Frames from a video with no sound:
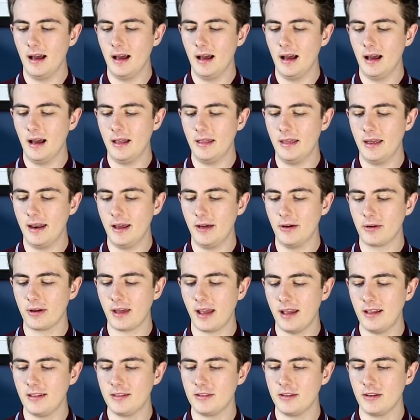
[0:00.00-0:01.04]
and then it'll
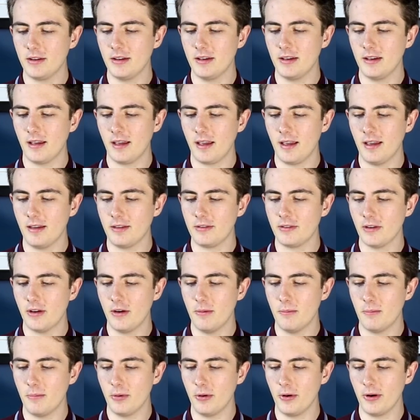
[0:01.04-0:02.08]
get to a
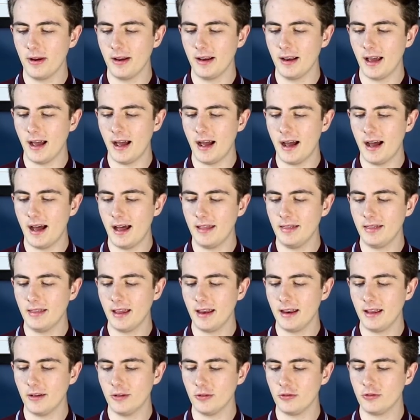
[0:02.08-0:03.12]
certain point, and then
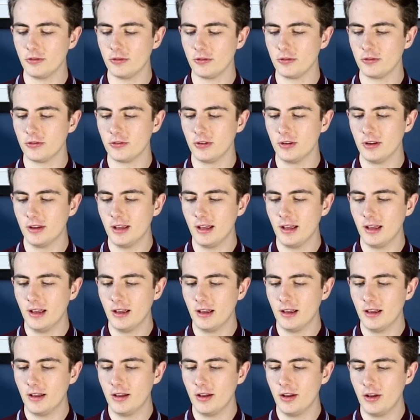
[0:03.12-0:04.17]
it'll just
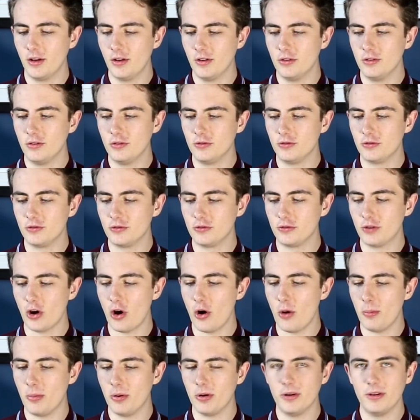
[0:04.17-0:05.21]

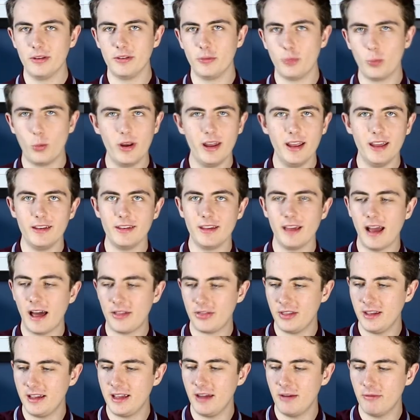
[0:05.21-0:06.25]
stop. It's weird. I
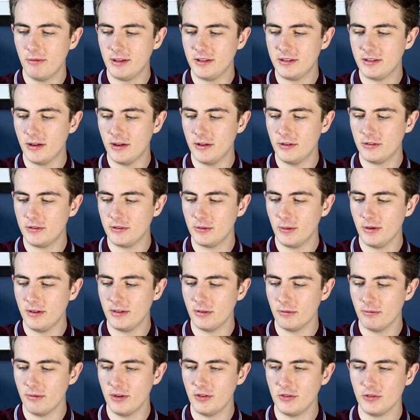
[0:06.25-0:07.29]
think it returns to its
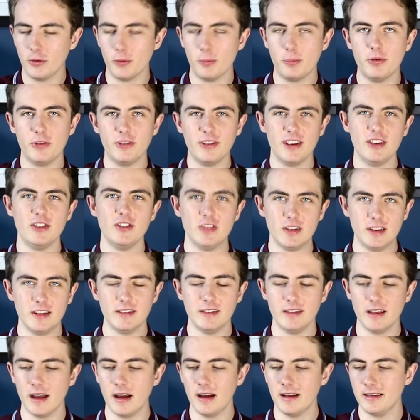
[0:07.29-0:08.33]
original position is
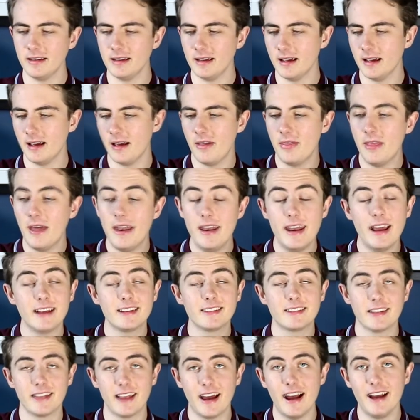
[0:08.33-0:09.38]
the idea. And then next
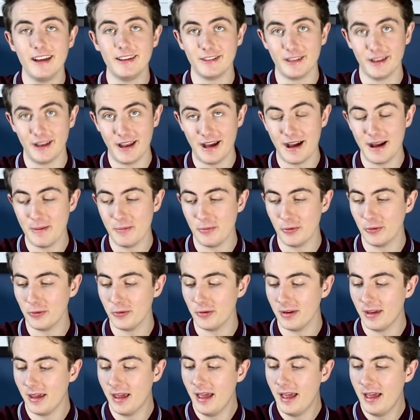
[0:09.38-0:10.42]
to that is the light button.
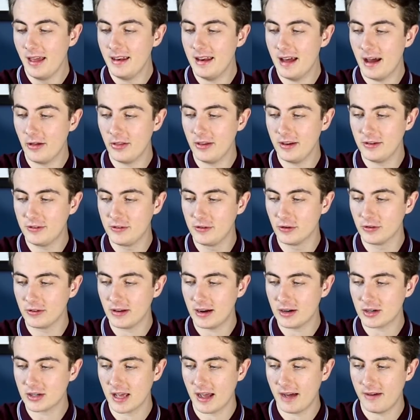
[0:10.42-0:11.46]
Now this does
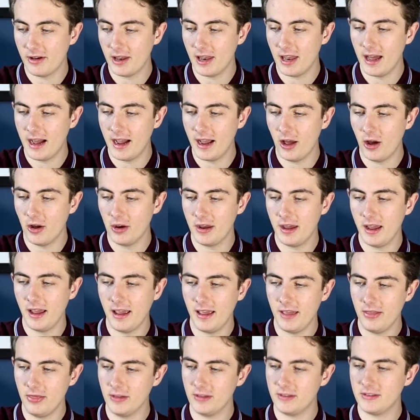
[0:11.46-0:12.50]
actually have a light on it
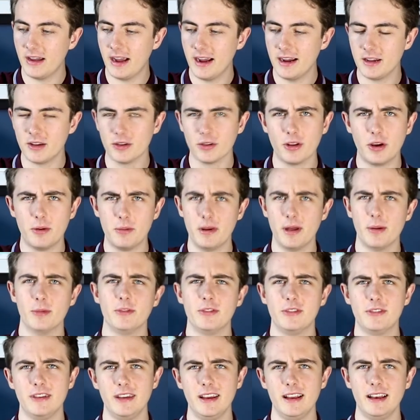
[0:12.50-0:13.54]
in the tank. You'll not be able to
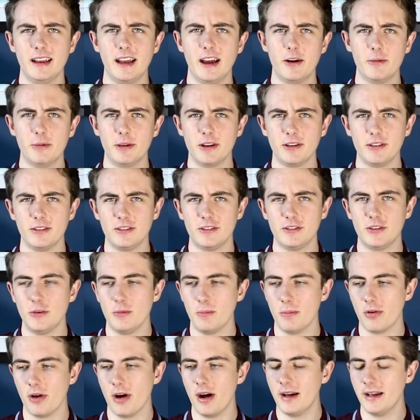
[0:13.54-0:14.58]
see it now because it's too
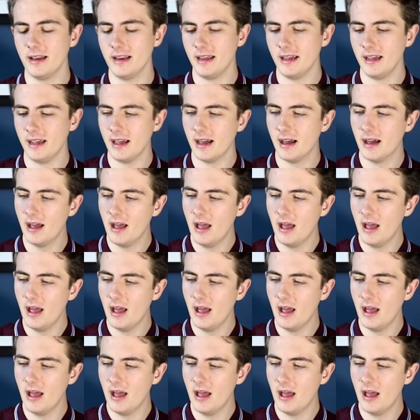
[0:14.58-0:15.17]
bright in here.